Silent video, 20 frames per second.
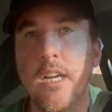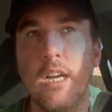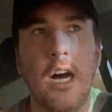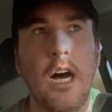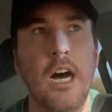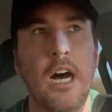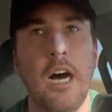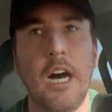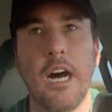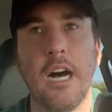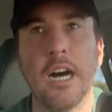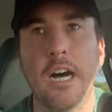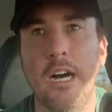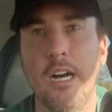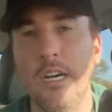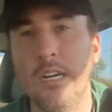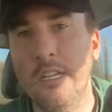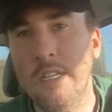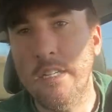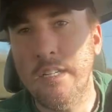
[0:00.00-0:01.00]

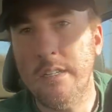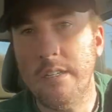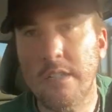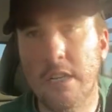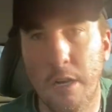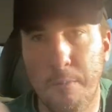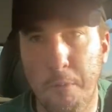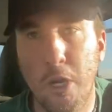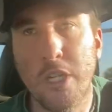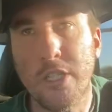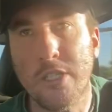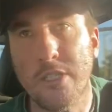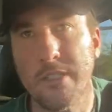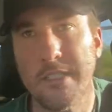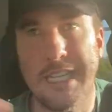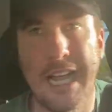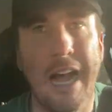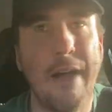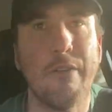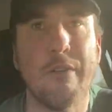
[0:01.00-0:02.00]
uh, commercials.
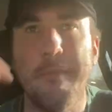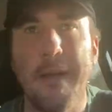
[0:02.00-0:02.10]
That would